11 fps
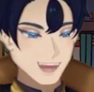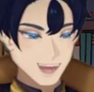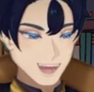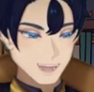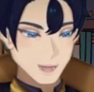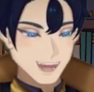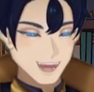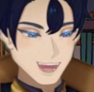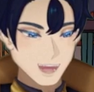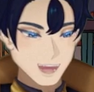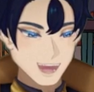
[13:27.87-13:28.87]
they strained
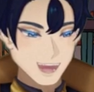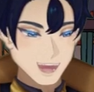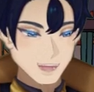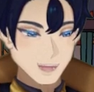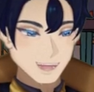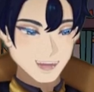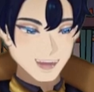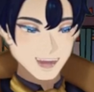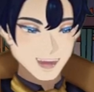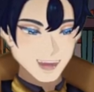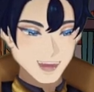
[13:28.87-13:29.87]
their eyes for any
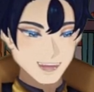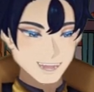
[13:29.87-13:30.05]
sight